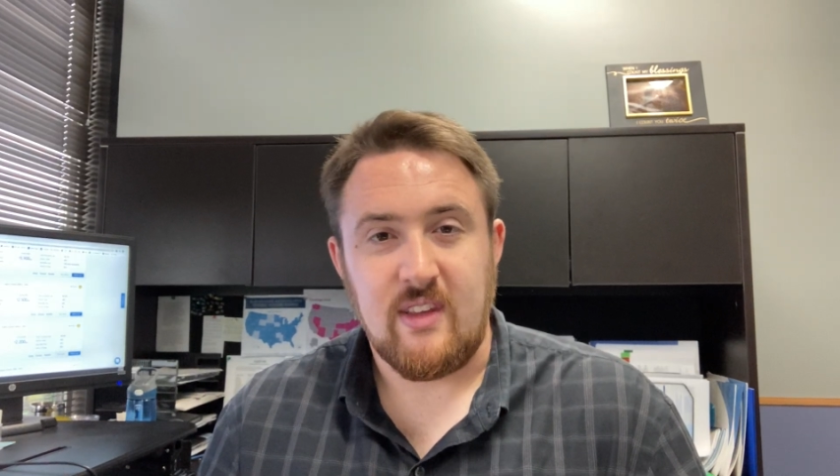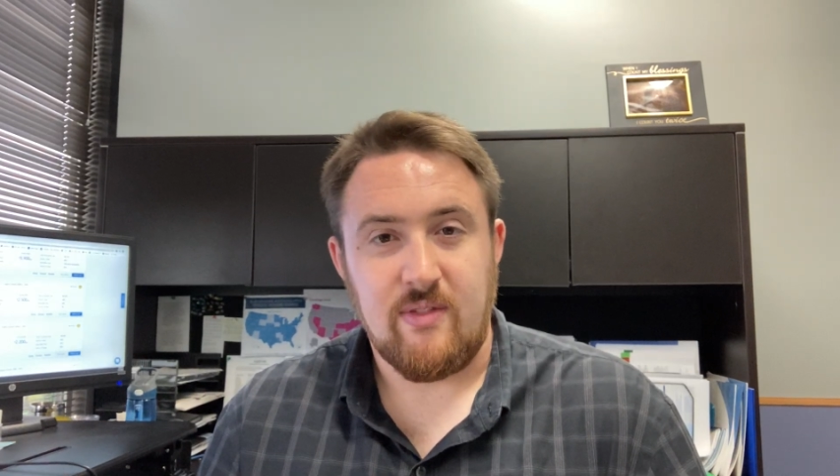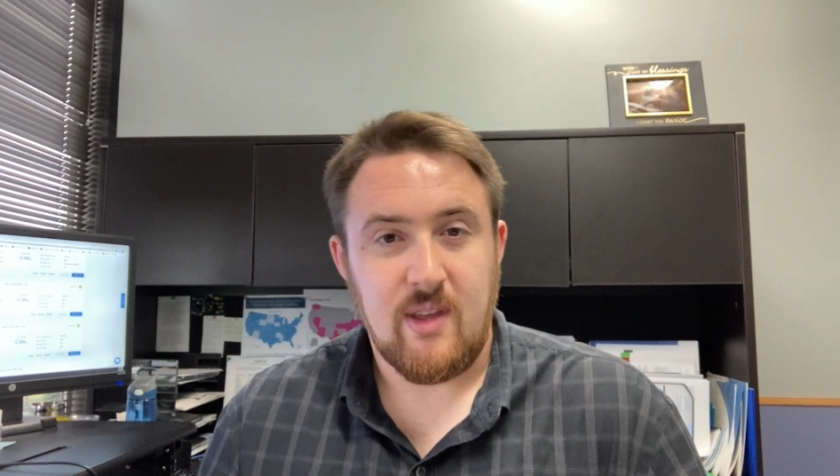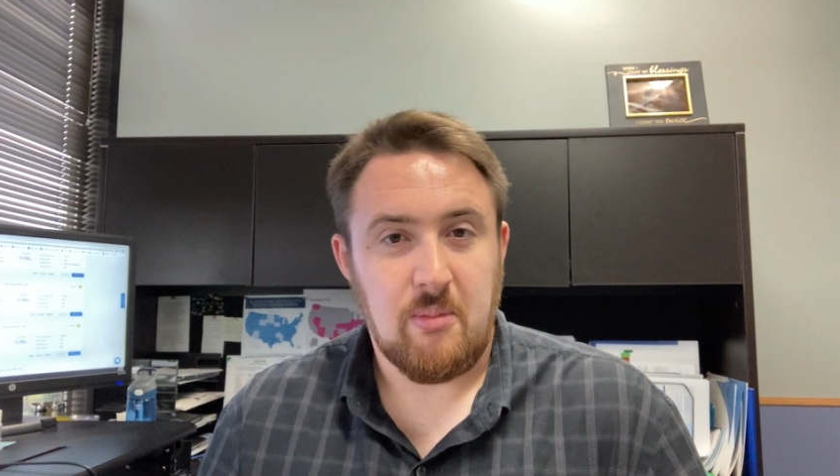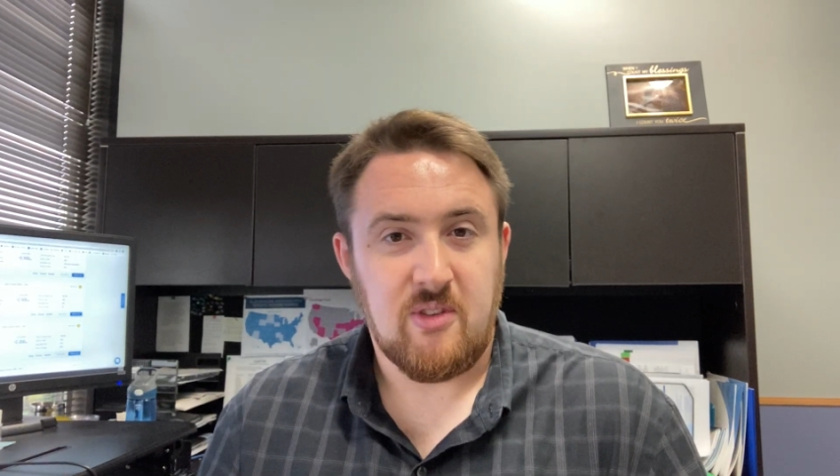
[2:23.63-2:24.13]
If
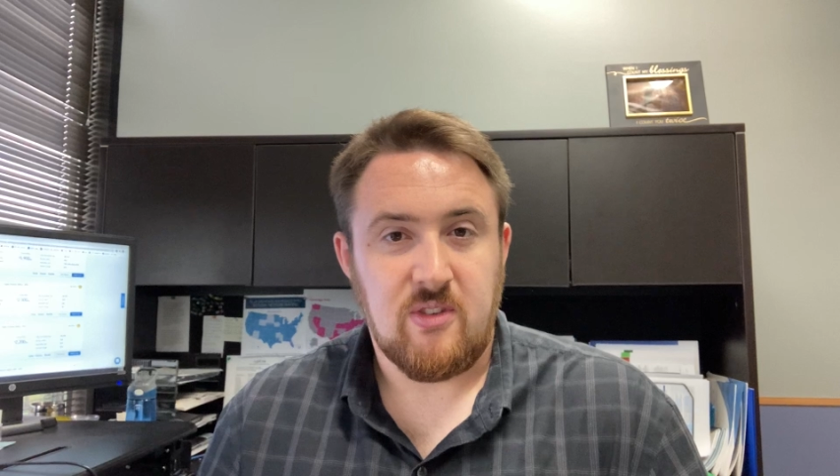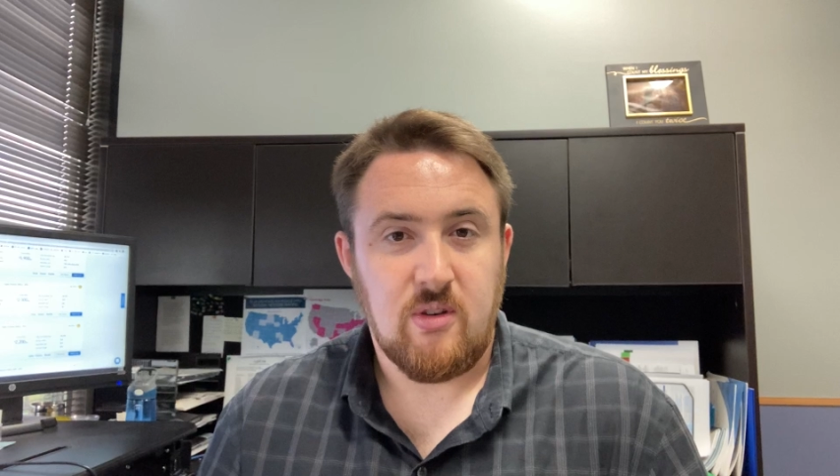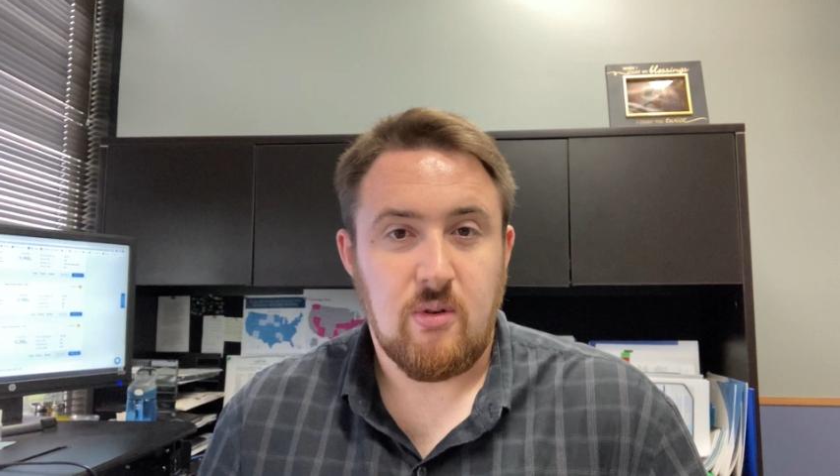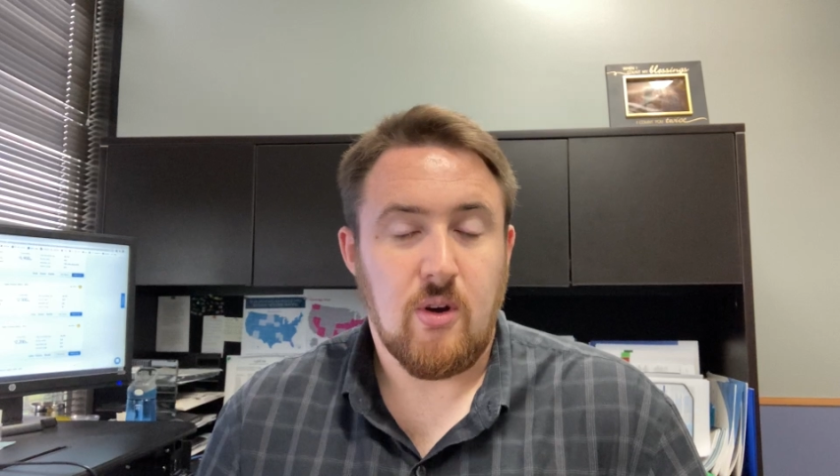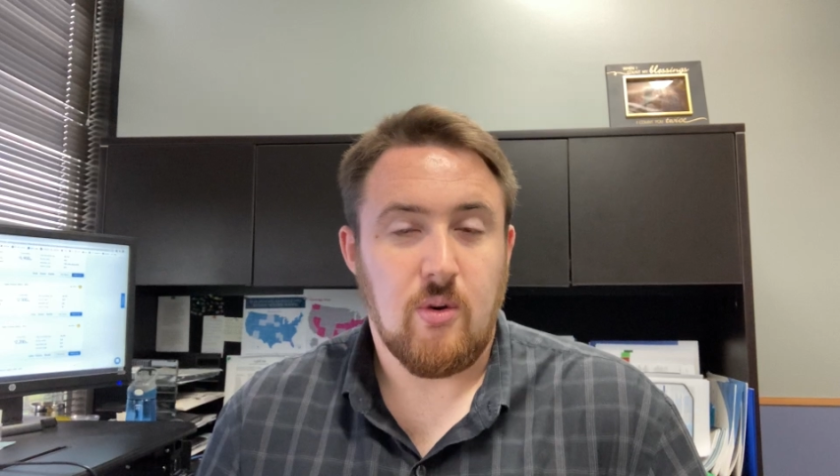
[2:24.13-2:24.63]
they miss
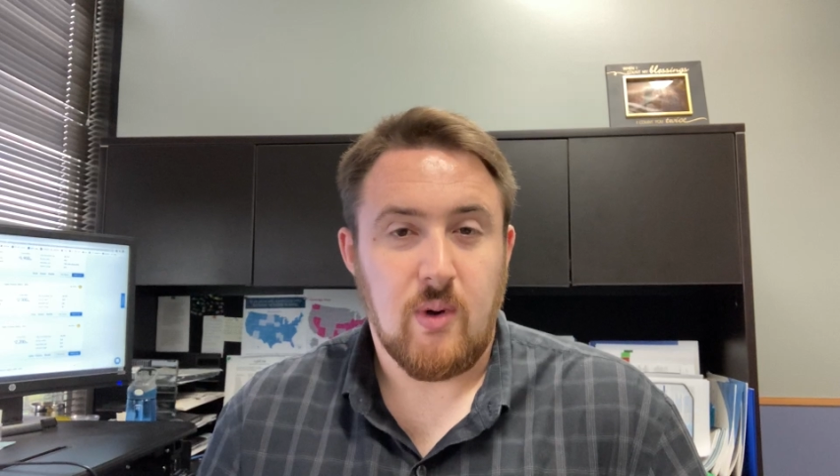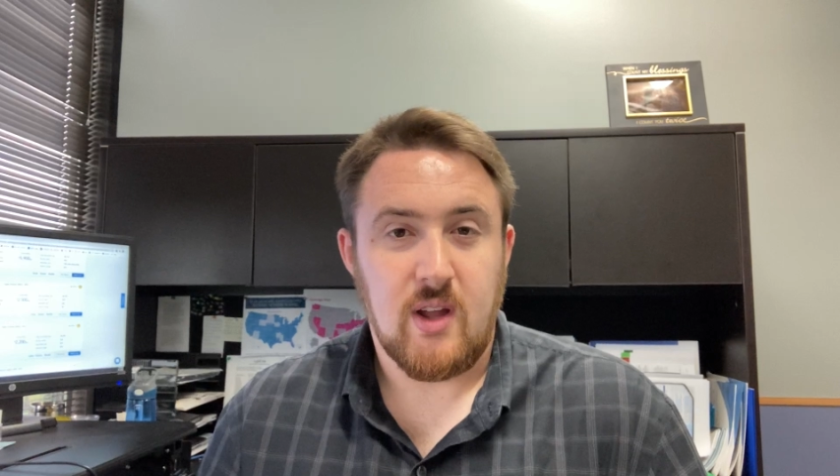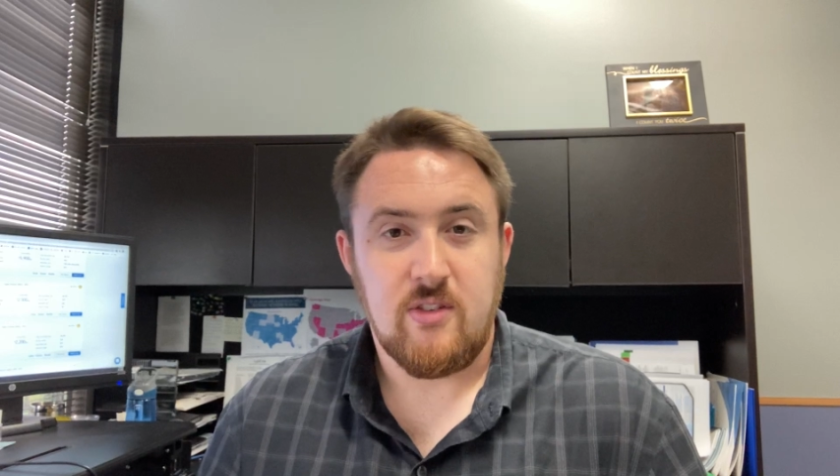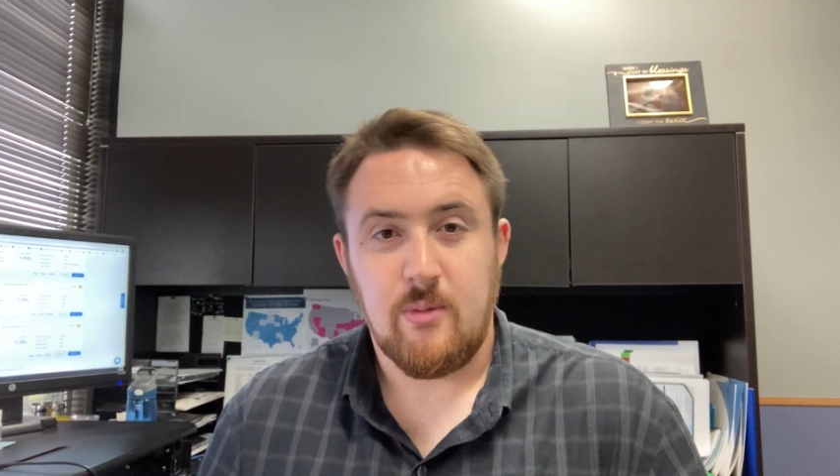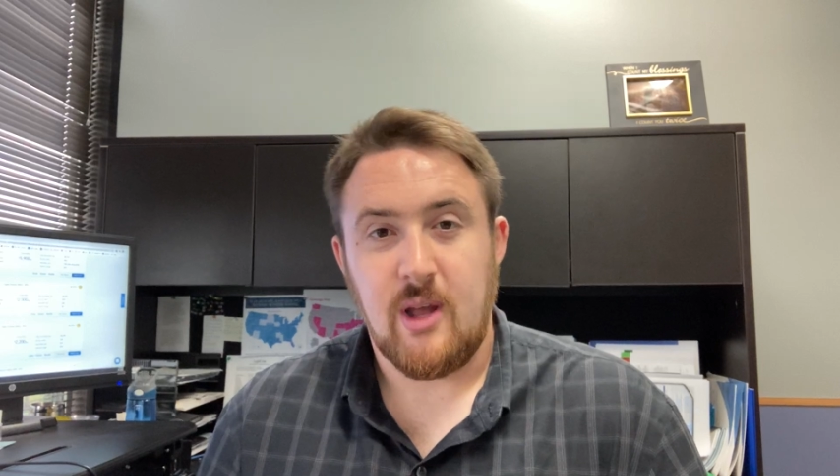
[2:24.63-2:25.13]
you, oh
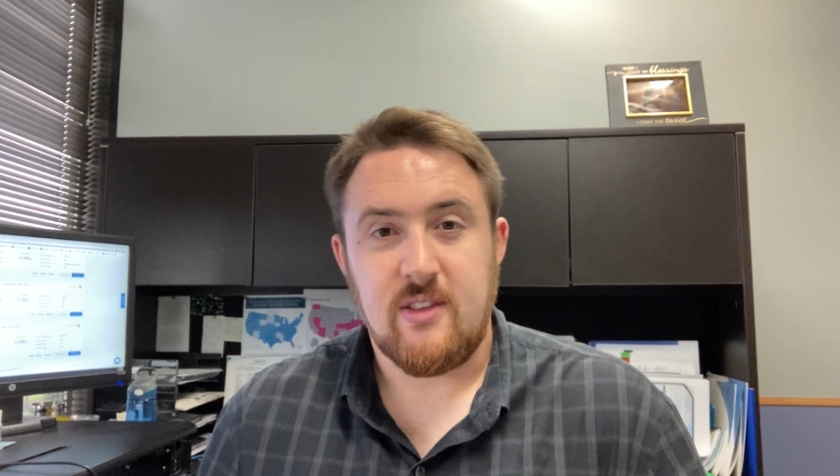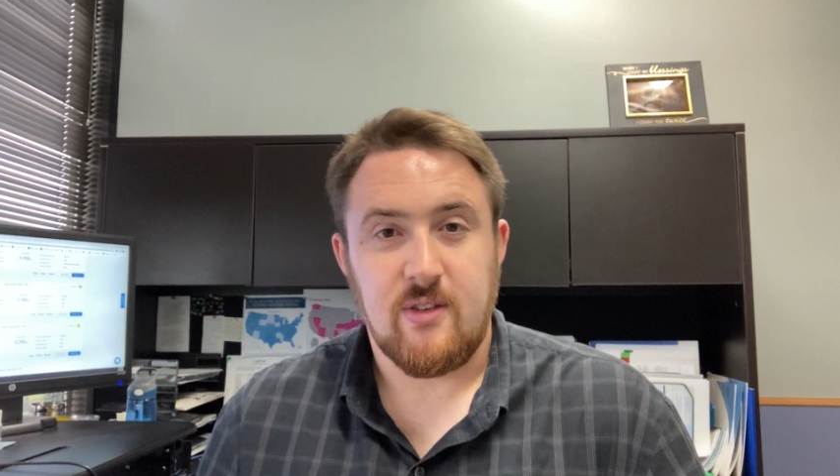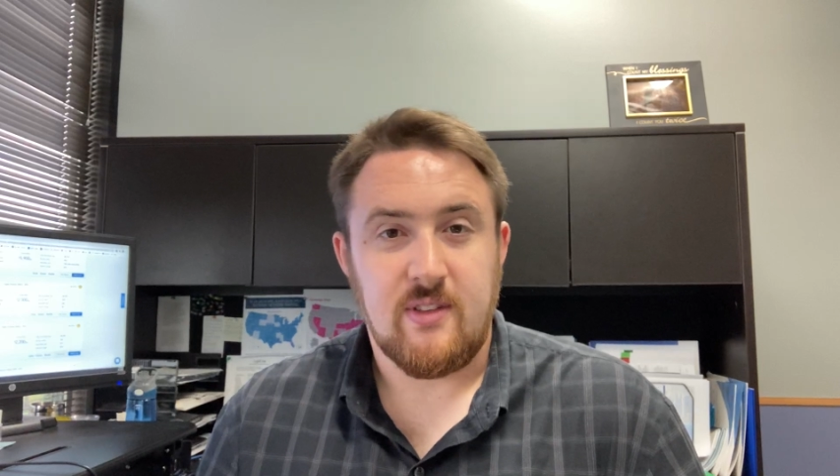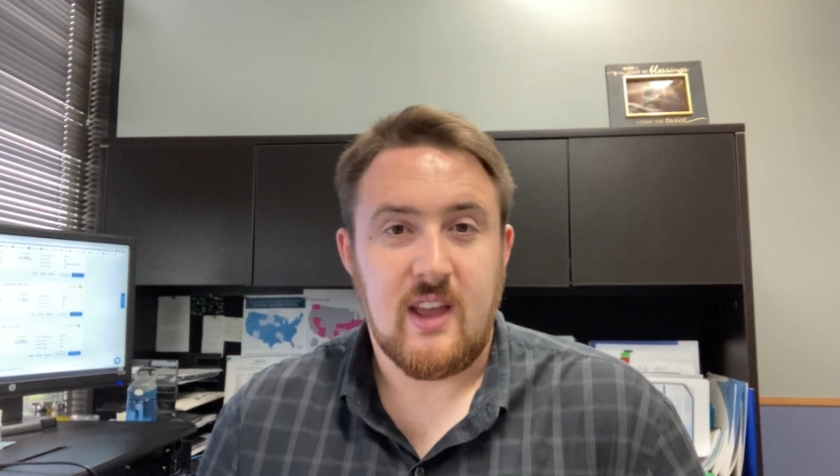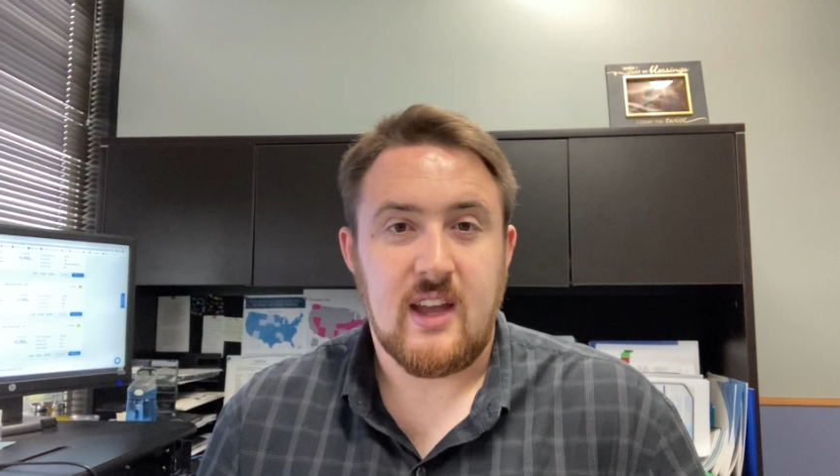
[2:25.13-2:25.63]
well, too bad, so
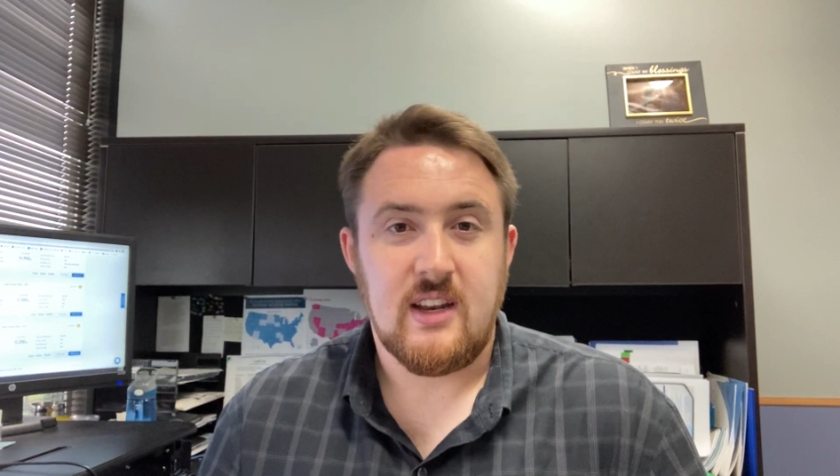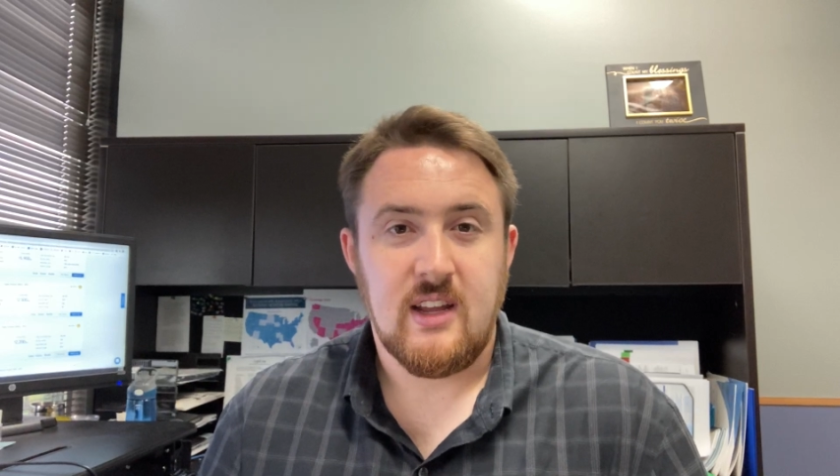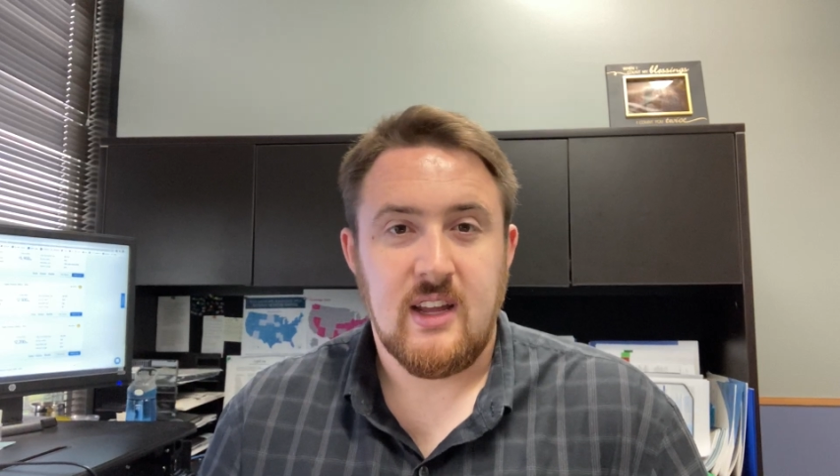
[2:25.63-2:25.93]
sad.